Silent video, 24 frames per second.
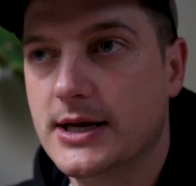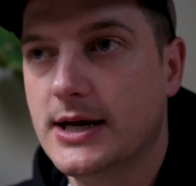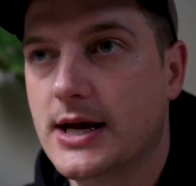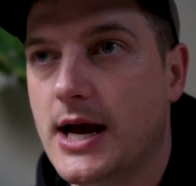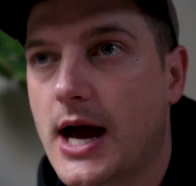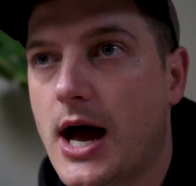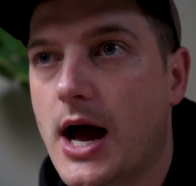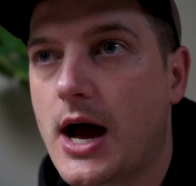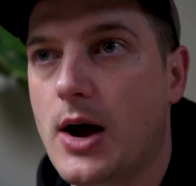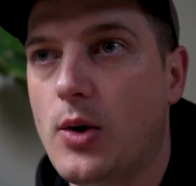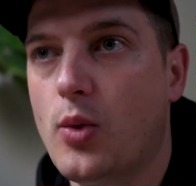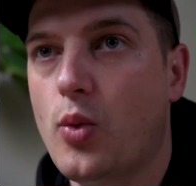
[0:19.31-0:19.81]

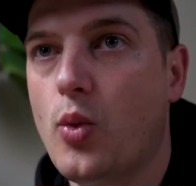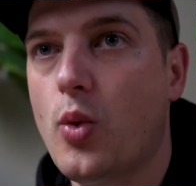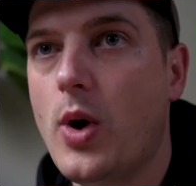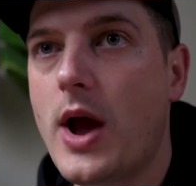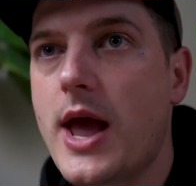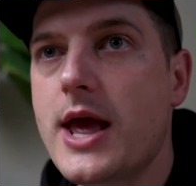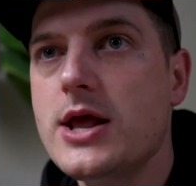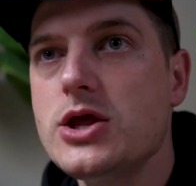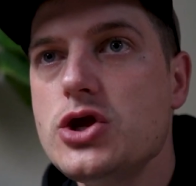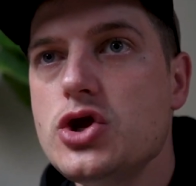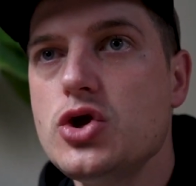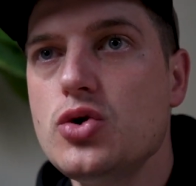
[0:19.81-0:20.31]

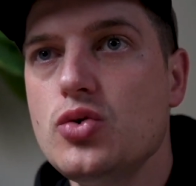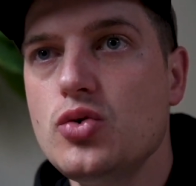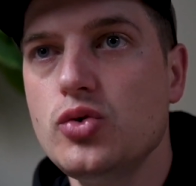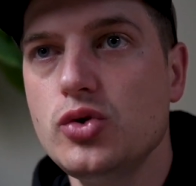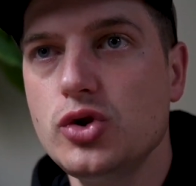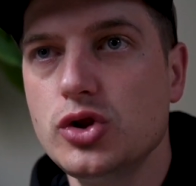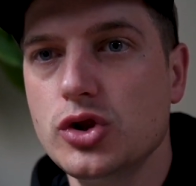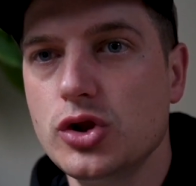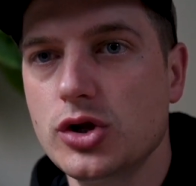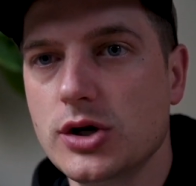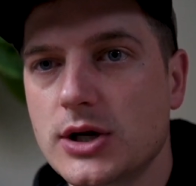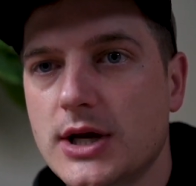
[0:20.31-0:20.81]
When you
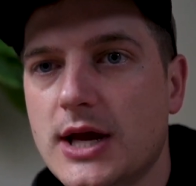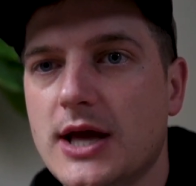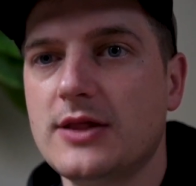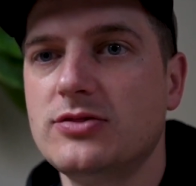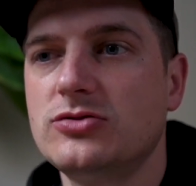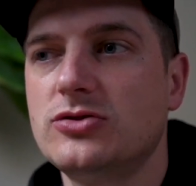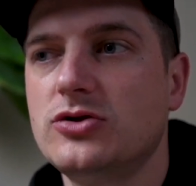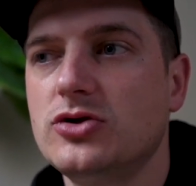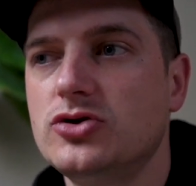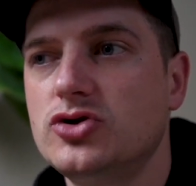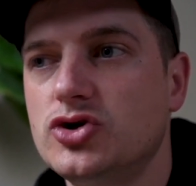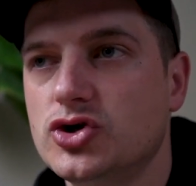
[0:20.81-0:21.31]
look
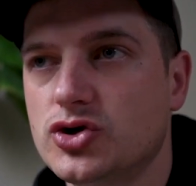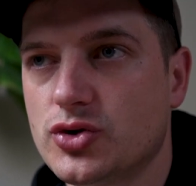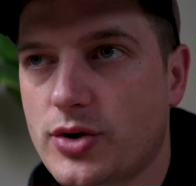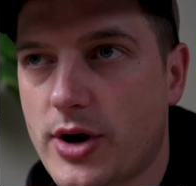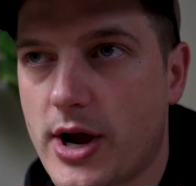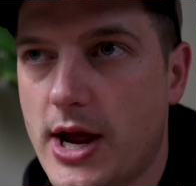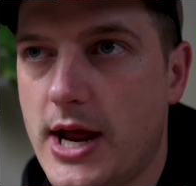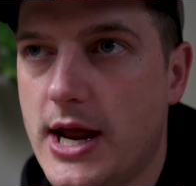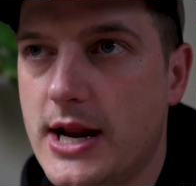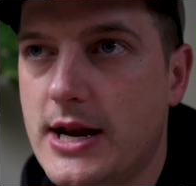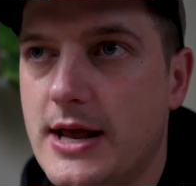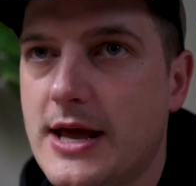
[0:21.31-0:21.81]
at the
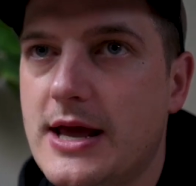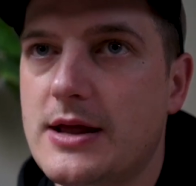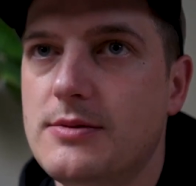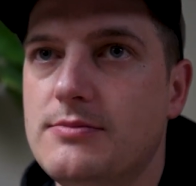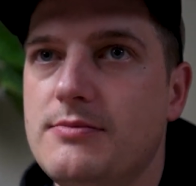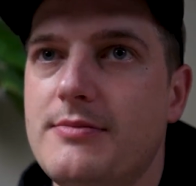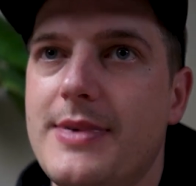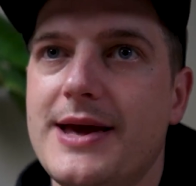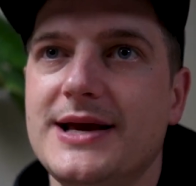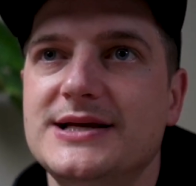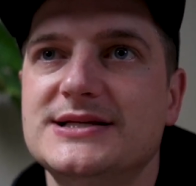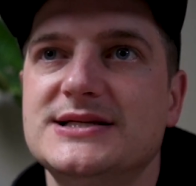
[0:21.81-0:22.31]
trade, it
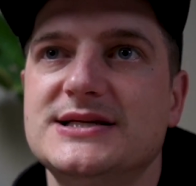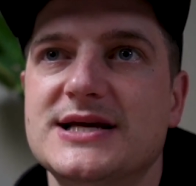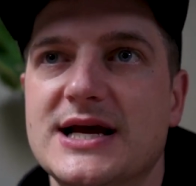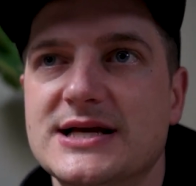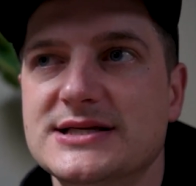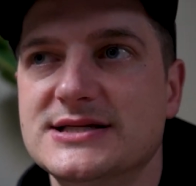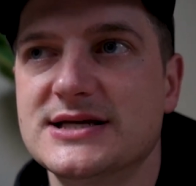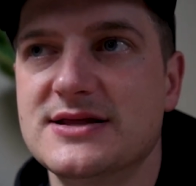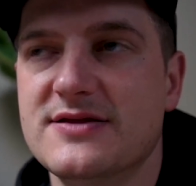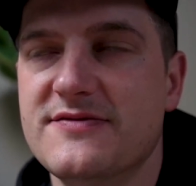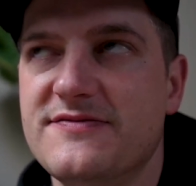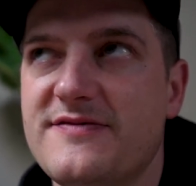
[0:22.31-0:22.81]
makes
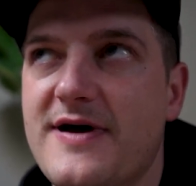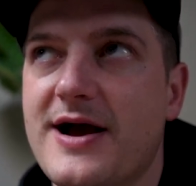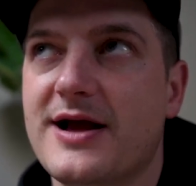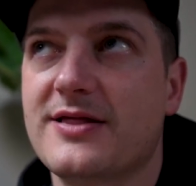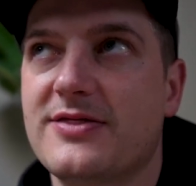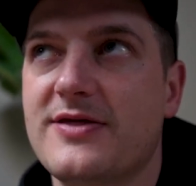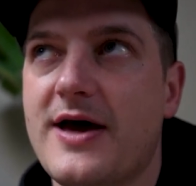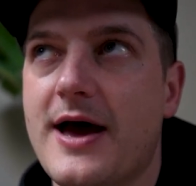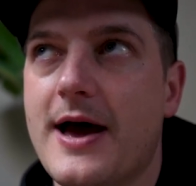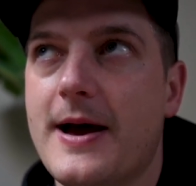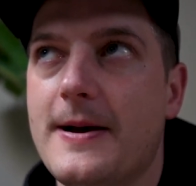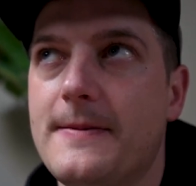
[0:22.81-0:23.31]
sense in the
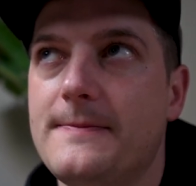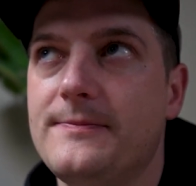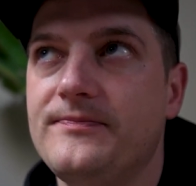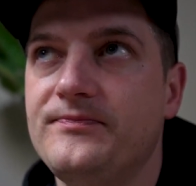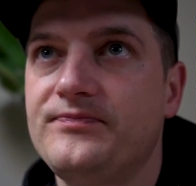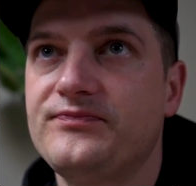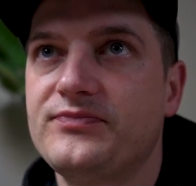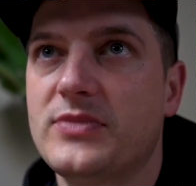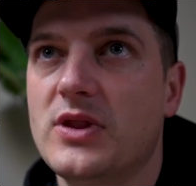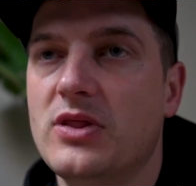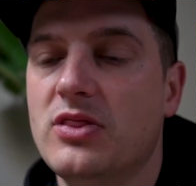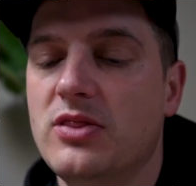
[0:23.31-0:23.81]
fact that
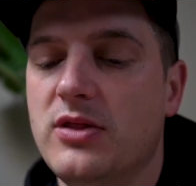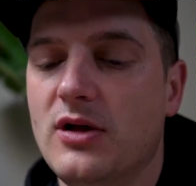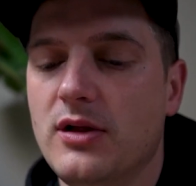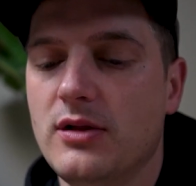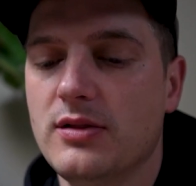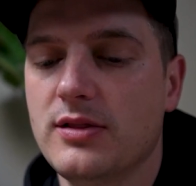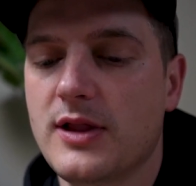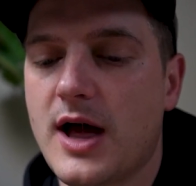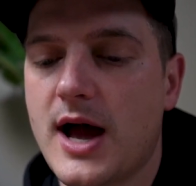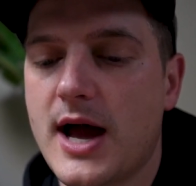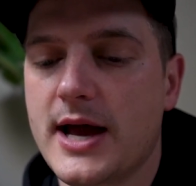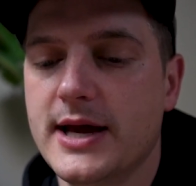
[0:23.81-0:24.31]
the
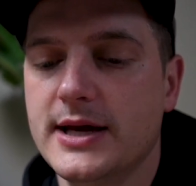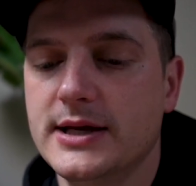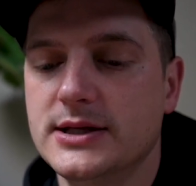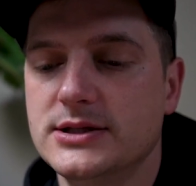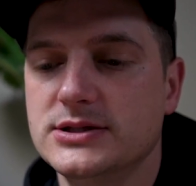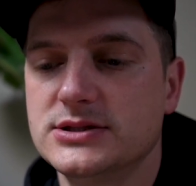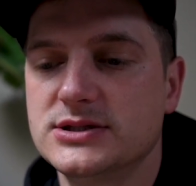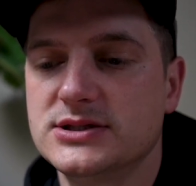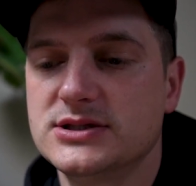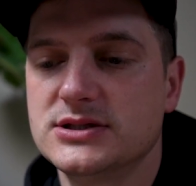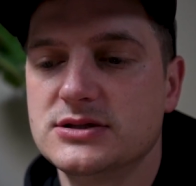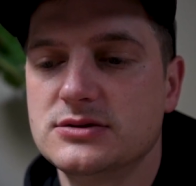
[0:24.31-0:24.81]

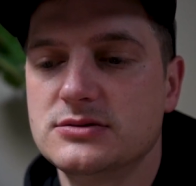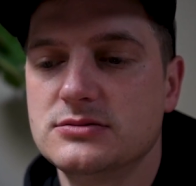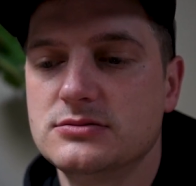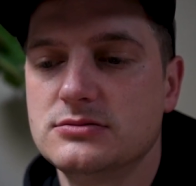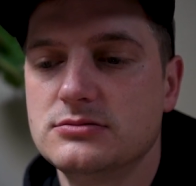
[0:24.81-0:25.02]
Lions